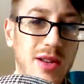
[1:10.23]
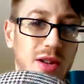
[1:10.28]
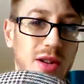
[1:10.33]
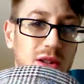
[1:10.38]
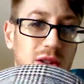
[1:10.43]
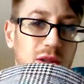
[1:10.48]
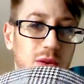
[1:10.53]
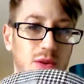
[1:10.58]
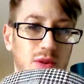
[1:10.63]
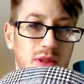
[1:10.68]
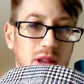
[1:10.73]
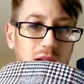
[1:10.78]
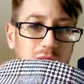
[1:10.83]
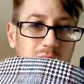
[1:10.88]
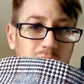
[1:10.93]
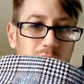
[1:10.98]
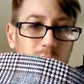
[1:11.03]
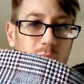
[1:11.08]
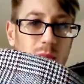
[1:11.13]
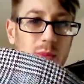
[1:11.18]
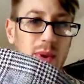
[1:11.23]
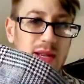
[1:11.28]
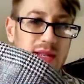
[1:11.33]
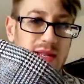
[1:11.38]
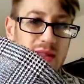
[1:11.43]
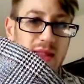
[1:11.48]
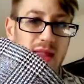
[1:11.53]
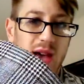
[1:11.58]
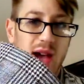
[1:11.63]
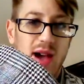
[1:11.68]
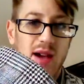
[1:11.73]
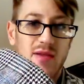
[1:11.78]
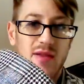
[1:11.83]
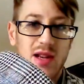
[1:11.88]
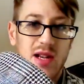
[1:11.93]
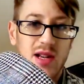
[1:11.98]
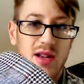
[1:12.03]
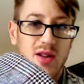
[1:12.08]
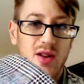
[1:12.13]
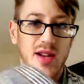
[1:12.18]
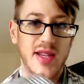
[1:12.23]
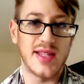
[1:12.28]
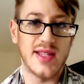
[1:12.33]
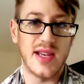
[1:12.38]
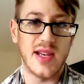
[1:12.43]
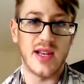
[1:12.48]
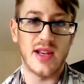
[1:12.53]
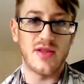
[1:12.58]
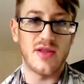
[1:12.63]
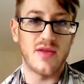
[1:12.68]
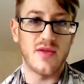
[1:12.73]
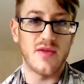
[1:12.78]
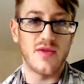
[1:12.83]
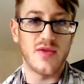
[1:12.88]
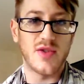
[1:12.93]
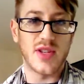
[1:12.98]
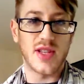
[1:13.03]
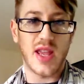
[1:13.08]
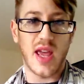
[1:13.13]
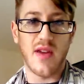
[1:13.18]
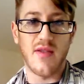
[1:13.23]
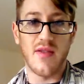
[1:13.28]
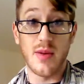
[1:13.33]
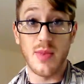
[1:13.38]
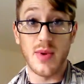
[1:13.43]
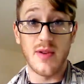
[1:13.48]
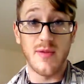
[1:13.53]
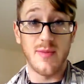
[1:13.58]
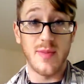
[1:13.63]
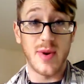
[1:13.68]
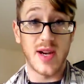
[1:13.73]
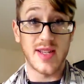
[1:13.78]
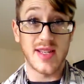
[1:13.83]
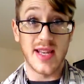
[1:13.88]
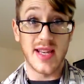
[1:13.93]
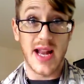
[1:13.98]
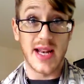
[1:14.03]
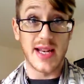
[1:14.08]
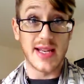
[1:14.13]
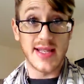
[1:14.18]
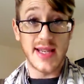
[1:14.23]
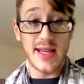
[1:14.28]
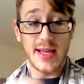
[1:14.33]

thought they complemented the hat really nicely and it sort of just gave it a bit of personality.